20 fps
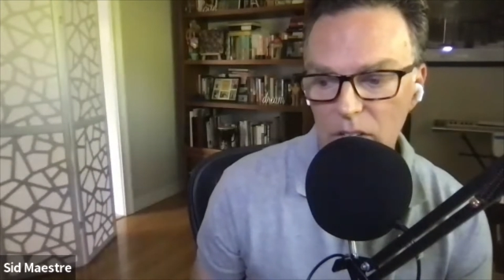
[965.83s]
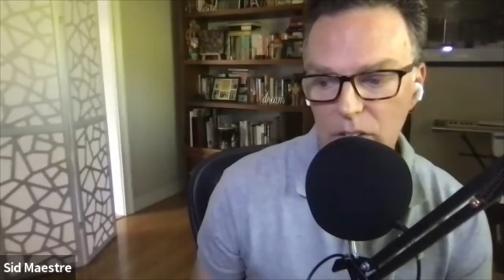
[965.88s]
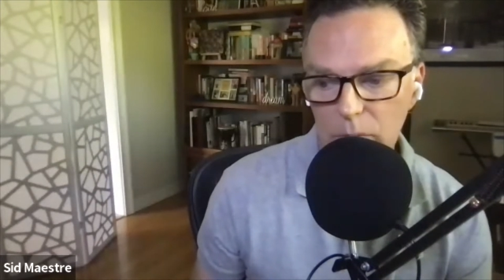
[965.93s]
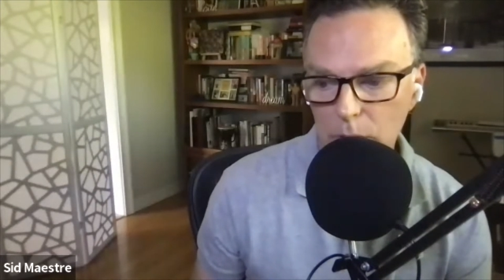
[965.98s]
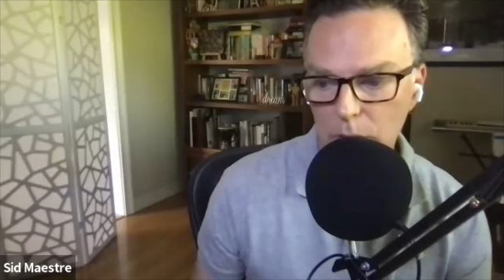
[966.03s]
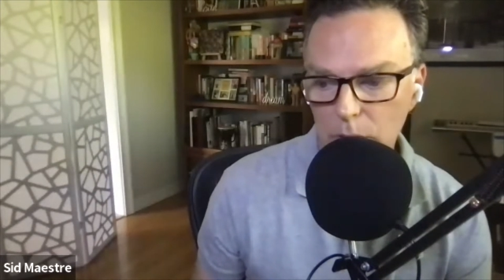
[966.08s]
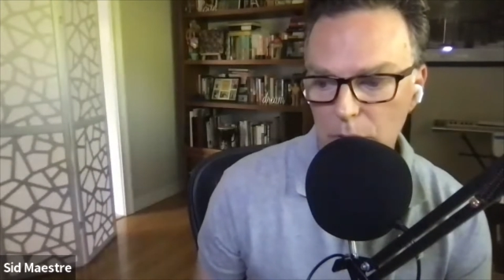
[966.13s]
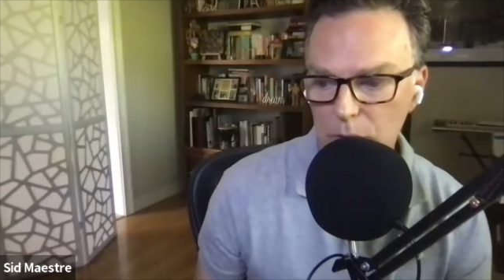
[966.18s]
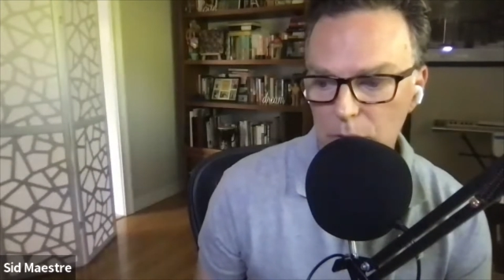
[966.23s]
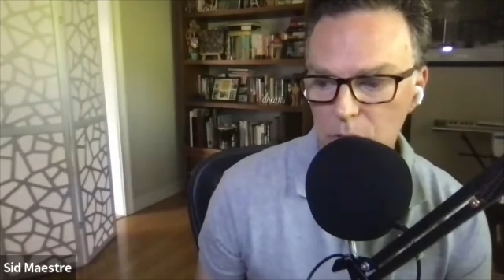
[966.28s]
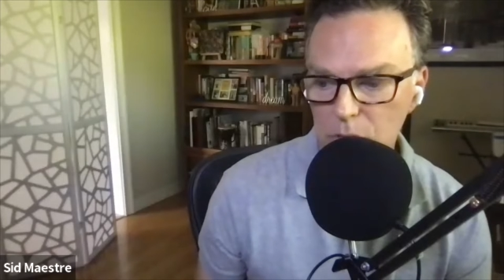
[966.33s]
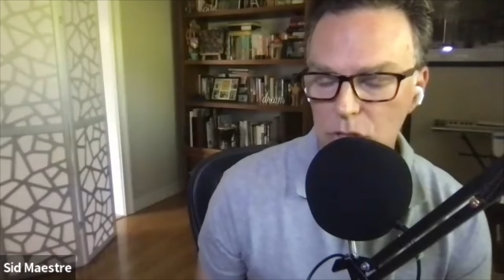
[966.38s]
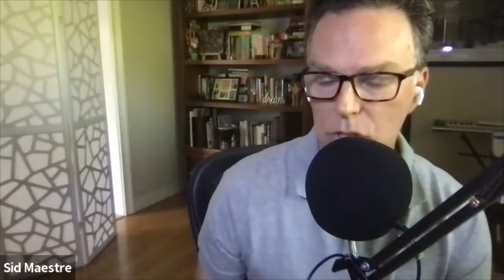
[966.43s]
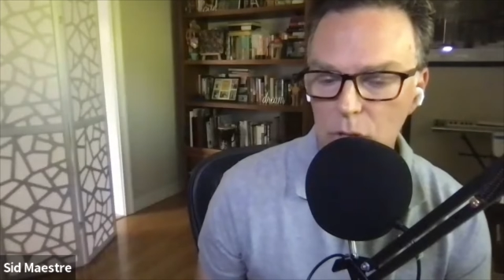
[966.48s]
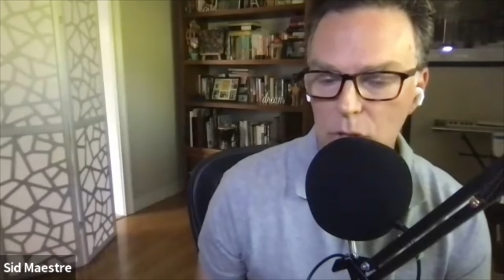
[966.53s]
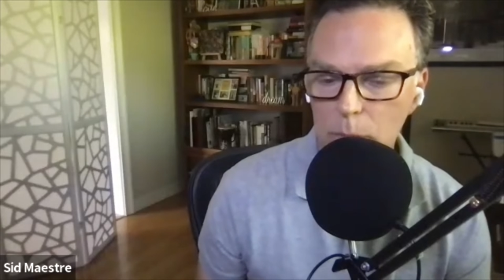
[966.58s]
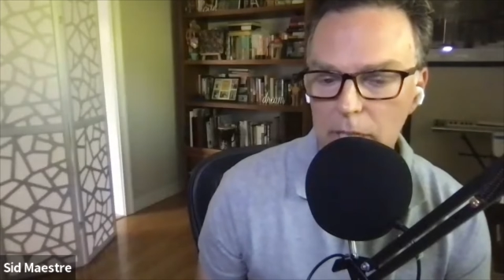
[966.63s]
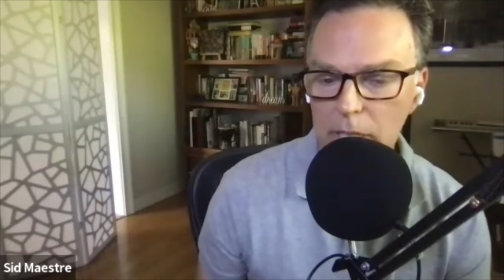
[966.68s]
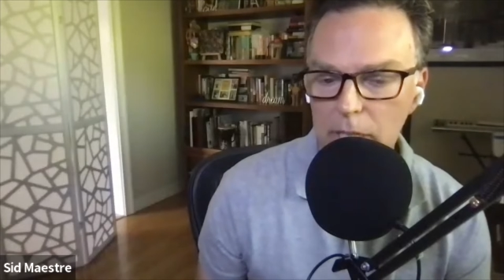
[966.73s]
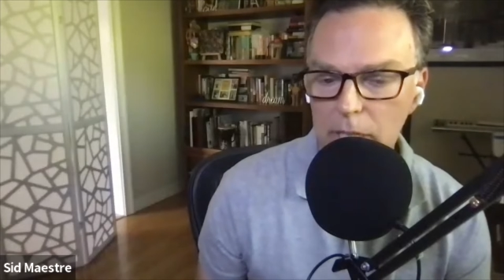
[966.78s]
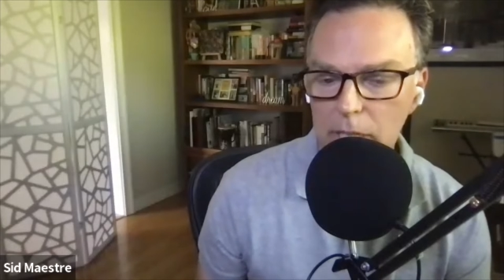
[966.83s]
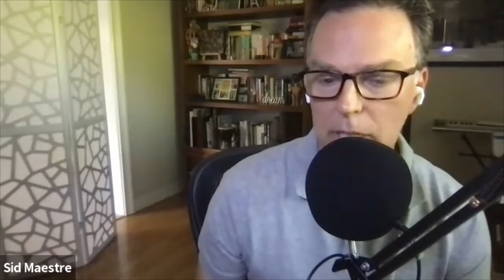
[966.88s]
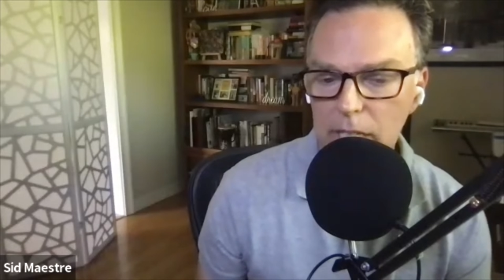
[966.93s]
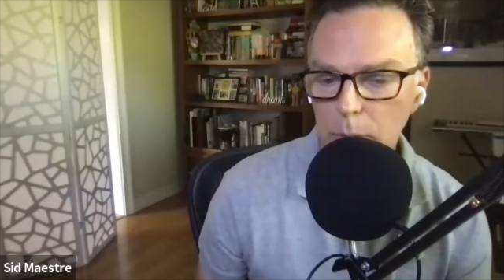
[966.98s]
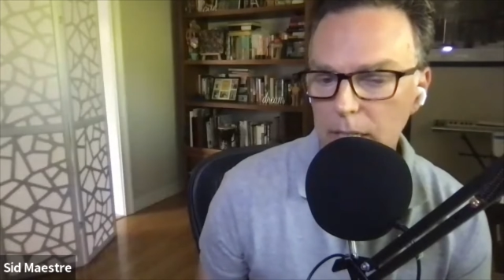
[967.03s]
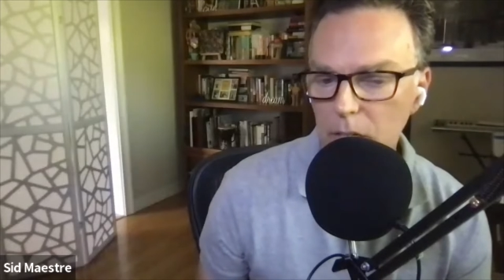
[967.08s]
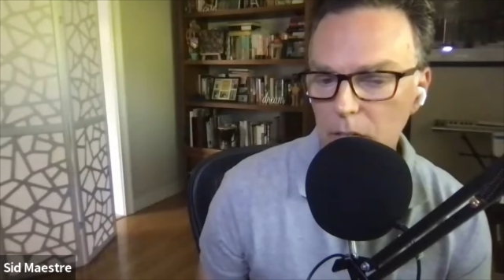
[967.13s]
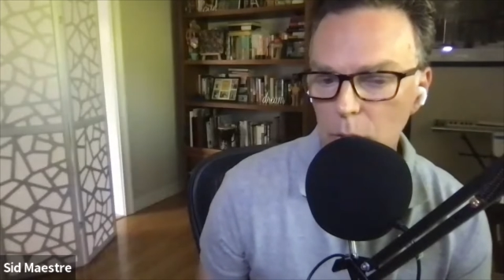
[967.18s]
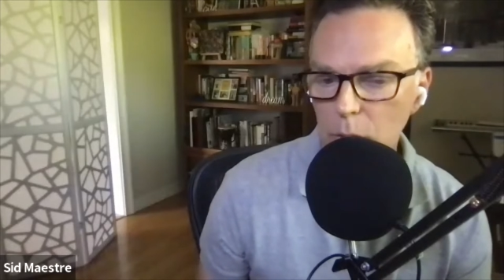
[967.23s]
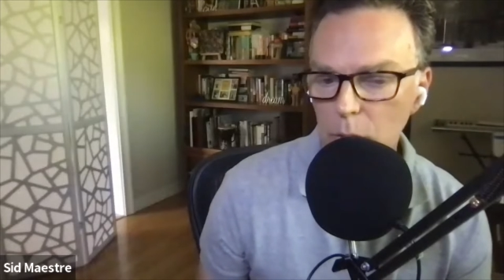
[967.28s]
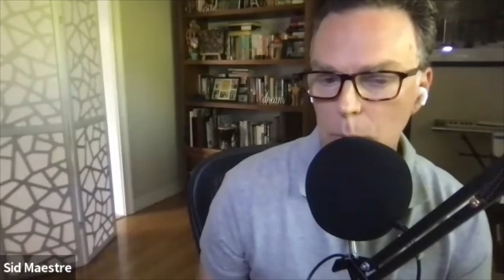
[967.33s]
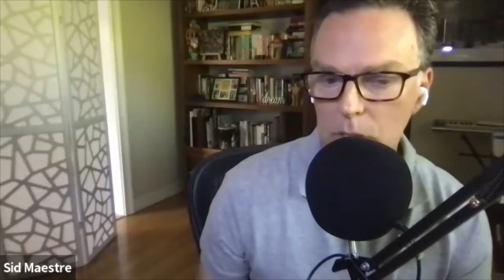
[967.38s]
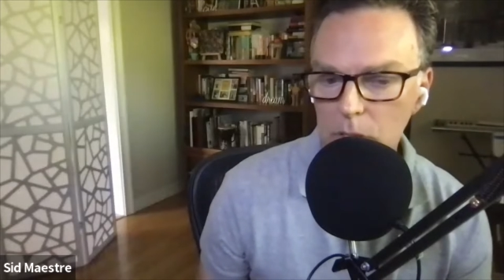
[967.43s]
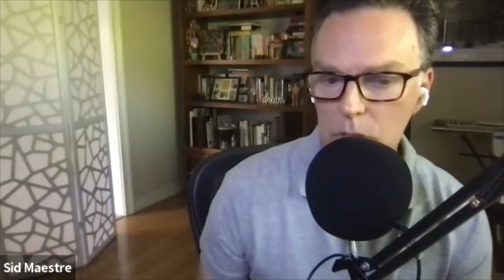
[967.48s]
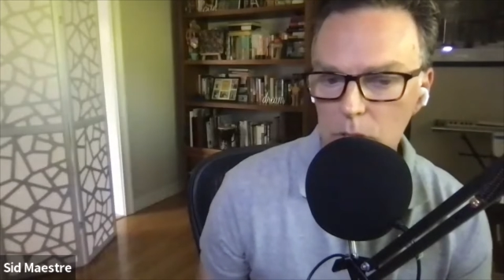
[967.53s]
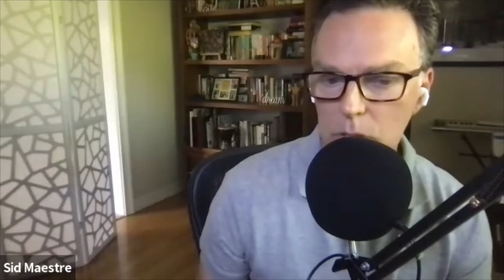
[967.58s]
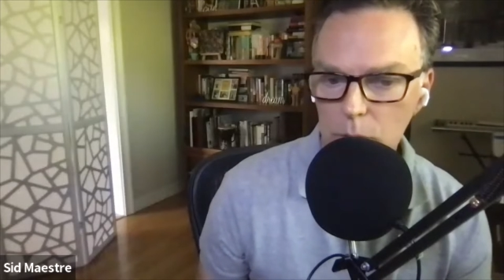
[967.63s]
with so many great open